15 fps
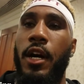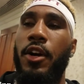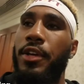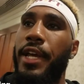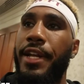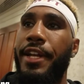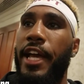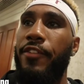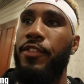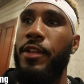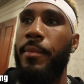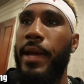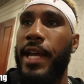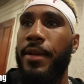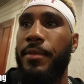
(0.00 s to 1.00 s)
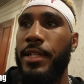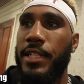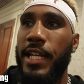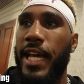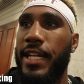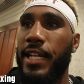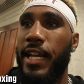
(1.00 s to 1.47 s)
Oh, yeah, definitely, man,
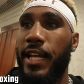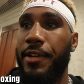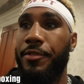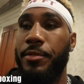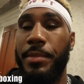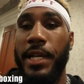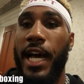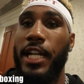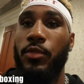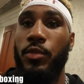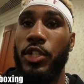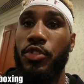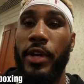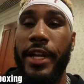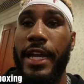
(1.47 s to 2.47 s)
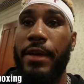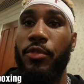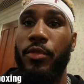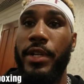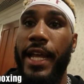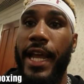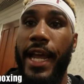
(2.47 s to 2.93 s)
because be honest with you, I
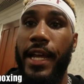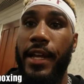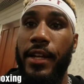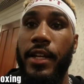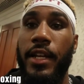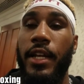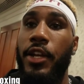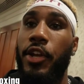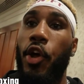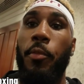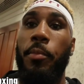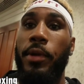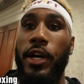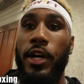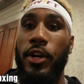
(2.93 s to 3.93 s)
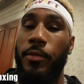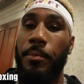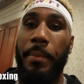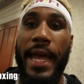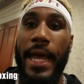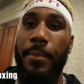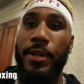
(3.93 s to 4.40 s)
never really had no
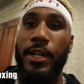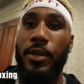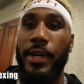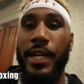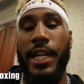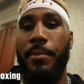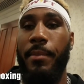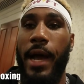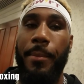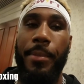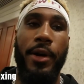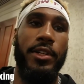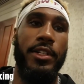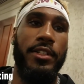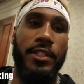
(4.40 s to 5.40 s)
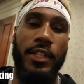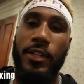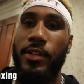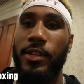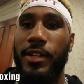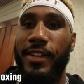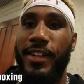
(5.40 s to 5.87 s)
blood, bad blood with any of my opponents.
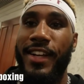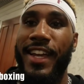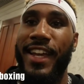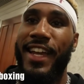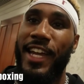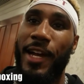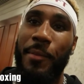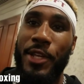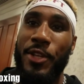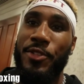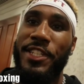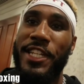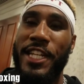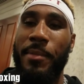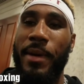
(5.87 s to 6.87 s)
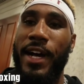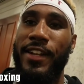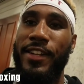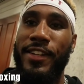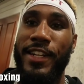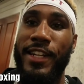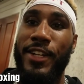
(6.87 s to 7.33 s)
So, I mean, you've seen
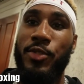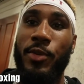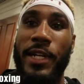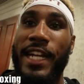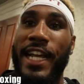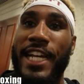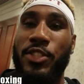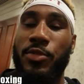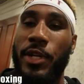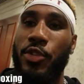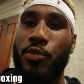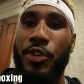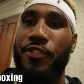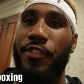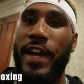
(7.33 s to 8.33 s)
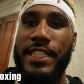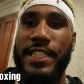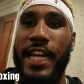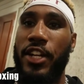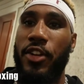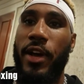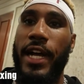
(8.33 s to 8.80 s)
about the last 23 fights,
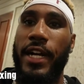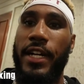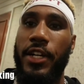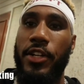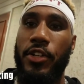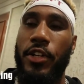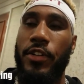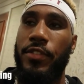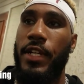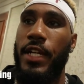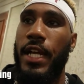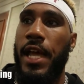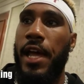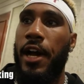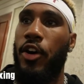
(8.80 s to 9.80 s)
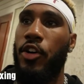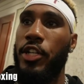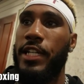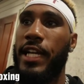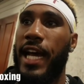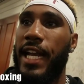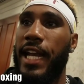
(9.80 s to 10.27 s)
I know how I cut it off.
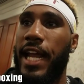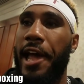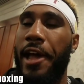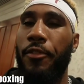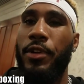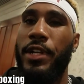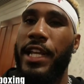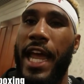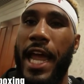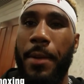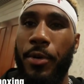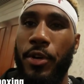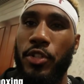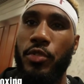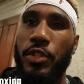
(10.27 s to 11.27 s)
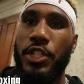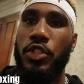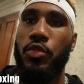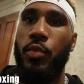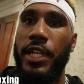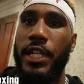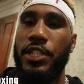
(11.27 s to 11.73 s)
Only guy that I really had personal
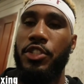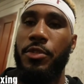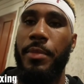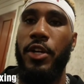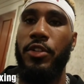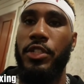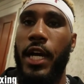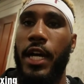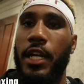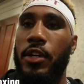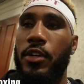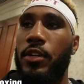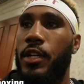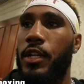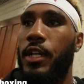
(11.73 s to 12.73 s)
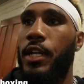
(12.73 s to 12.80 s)
issue with is Jermell Charlo.